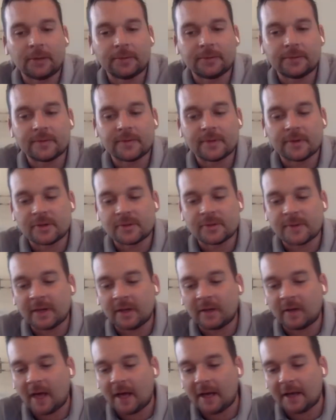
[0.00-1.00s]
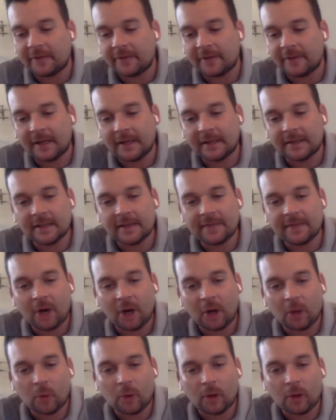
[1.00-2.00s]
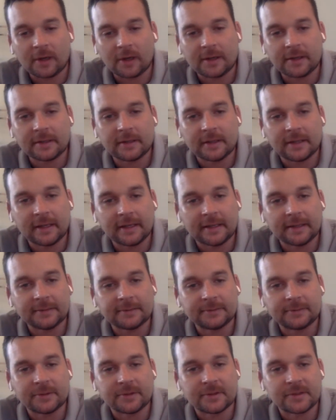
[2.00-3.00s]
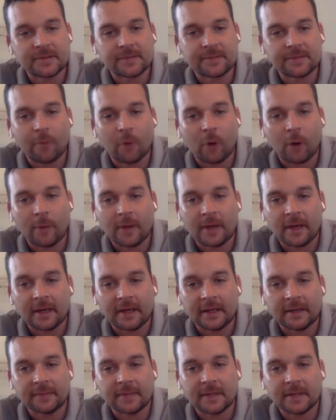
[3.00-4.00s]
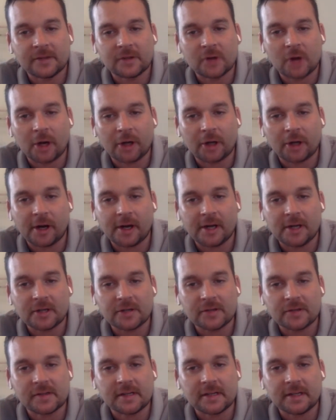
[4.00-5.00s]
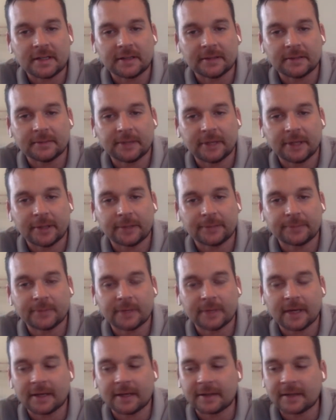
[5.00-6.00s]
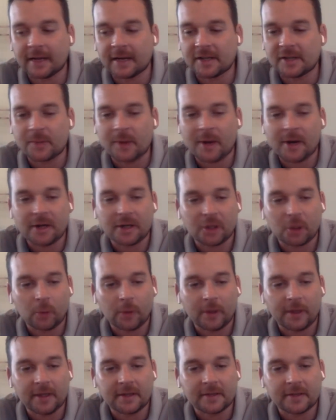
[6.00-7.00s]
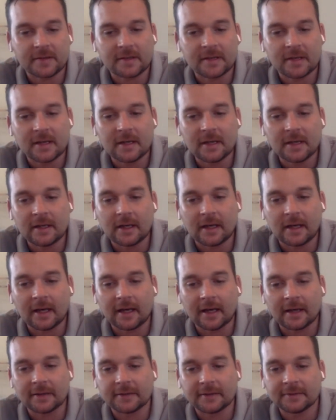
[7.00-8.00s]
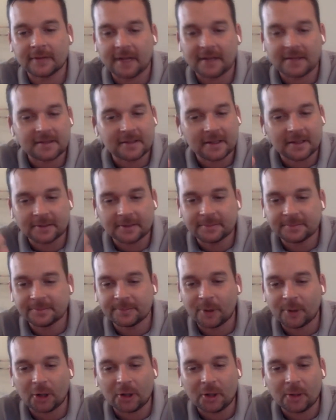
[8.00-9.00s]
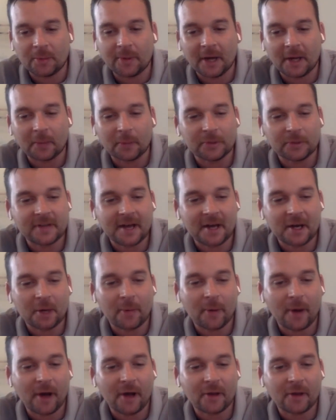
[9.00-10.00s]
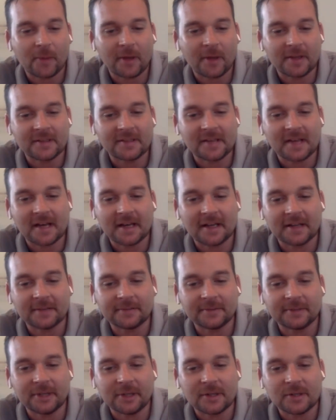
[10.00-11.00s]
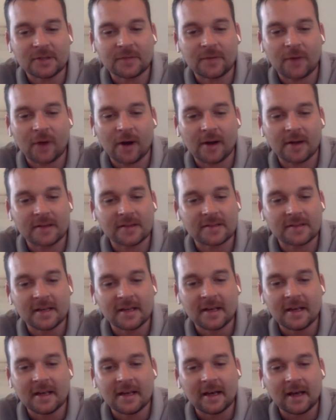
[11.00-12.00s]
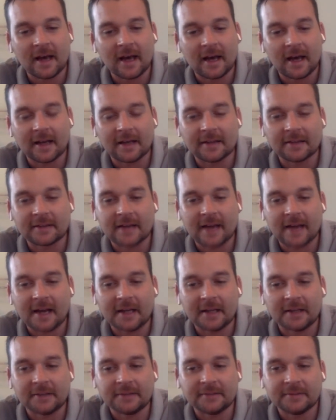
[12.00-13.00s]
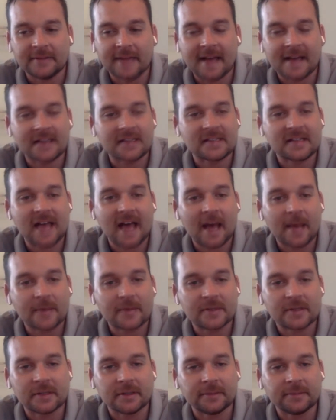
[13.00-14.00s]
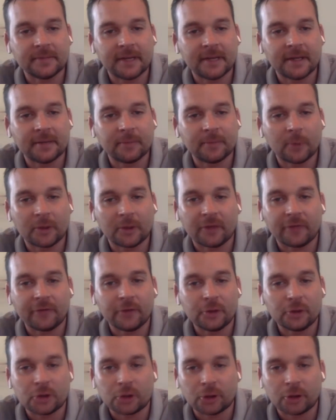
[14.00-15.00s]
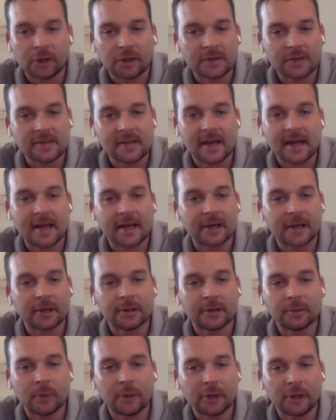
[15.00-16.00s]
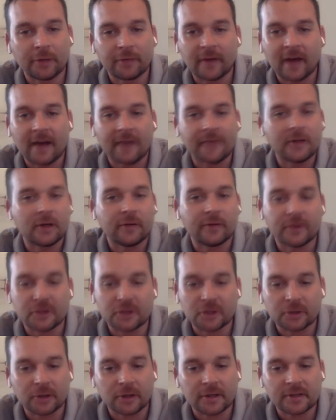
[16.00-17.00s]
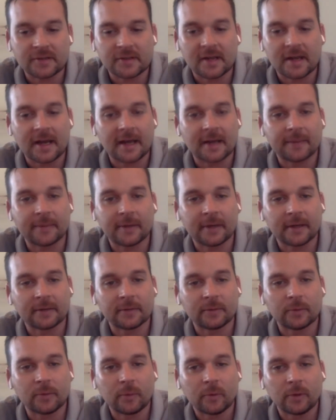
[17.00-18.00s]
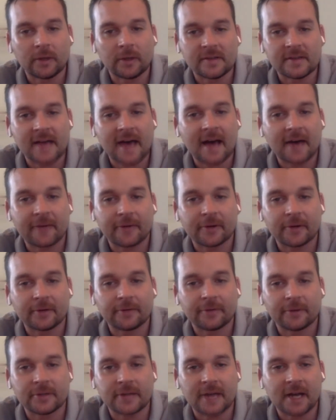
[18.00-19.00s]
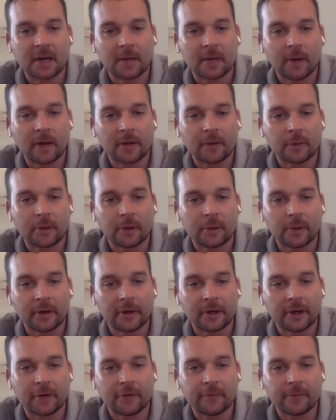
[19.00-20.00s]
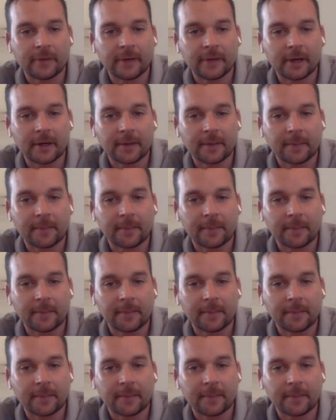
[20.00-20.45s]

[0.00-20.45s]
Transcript: there's been a lot of hard work, just forming and starting your agency and, kind of spreading your wings, not to pardon the pun with Tigermoth, but, as far as kind of next steps and what the future looks like or what your 5-year vision looks like, what is that for Tigermoth? Where do you want to go from here?